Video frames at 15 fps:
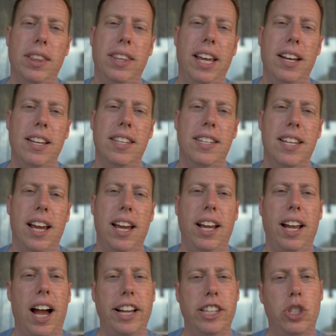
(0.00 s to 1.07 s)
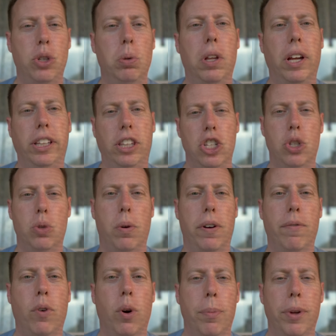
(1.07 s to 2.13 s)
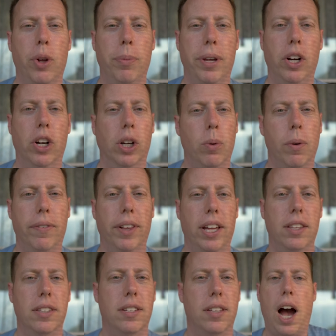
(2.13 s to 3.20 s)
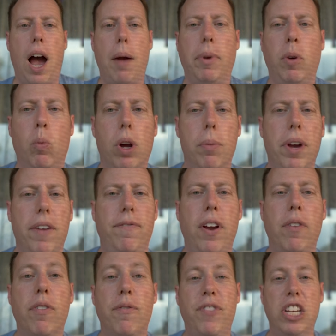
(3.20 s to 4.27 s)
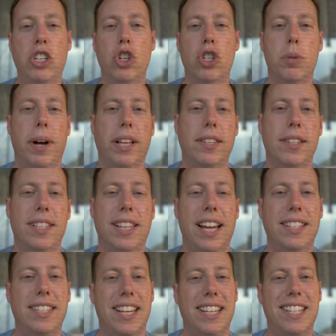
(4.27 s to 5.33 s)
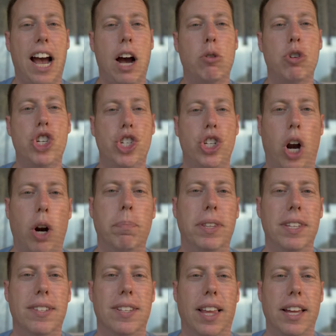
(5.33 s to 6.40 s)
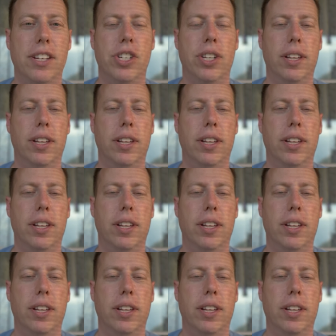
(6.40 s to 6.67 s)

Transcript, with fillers: at the end of the day, I do like this 24 millimeter equivalent I mean, one of my favorite features about this lens is how sharp this lens